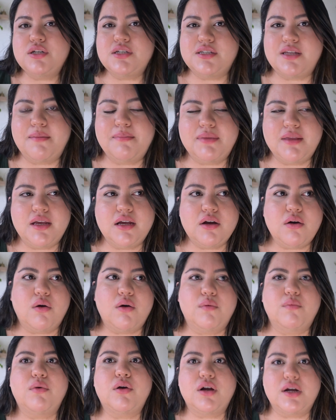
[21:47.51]
something
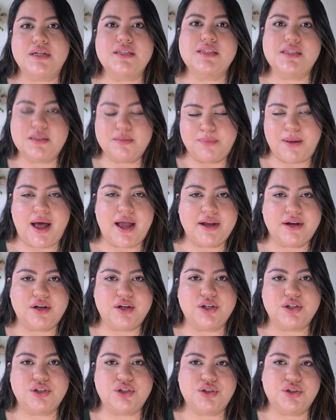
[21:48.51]
or were
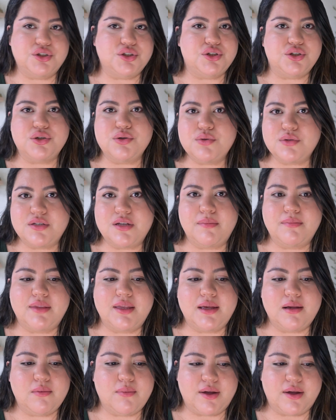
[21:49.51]
inspired to do something,